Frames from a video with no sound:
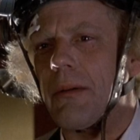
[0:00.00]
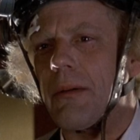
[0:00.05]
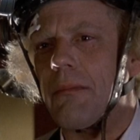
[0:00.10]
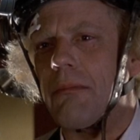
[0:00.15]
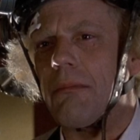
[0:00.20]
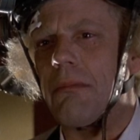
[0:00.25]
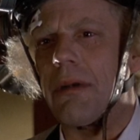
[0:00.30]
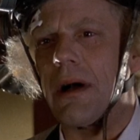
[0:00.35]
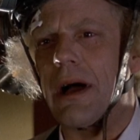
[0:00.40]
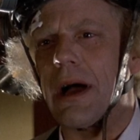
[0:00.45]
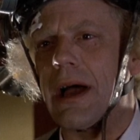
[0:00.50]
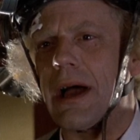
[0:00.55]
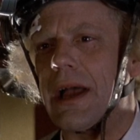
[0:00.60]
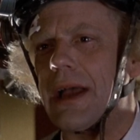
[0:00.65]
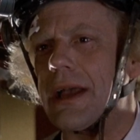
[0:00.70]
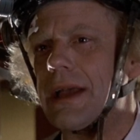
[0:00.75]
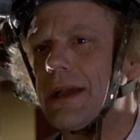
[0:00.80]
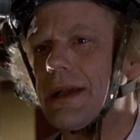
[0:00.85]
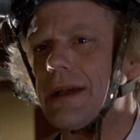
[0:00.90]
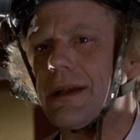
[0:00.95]
Doc Brown
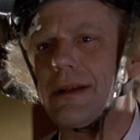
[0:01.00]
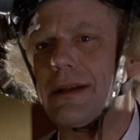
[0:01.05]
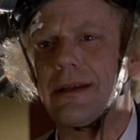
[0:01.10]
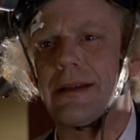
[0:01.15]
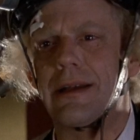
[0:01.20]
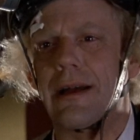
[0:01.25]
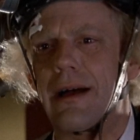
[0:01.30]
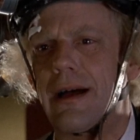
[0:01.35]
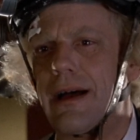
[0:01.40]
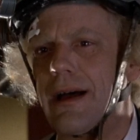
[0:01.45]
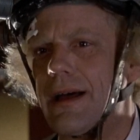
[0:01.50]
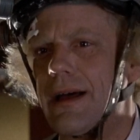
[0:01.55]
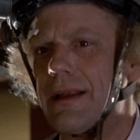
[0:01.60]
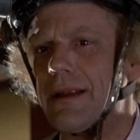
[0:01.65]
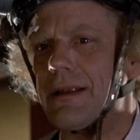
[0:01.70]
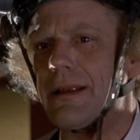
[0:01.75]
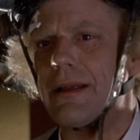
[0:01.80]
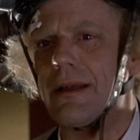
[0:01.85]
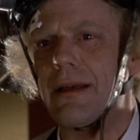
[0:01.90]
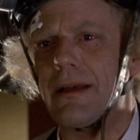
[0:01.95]
is a genuine
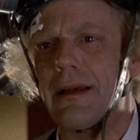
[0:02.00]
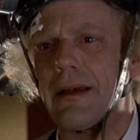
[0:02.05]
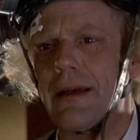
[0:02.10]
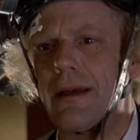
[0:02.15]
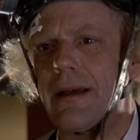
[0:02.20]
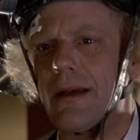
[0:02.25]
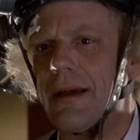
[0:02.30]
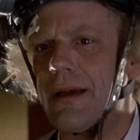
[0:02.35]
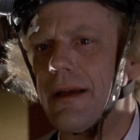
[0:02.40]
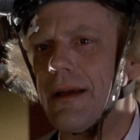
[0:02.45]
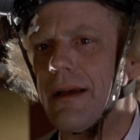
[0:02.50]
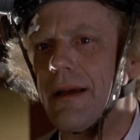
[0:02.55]
super genius,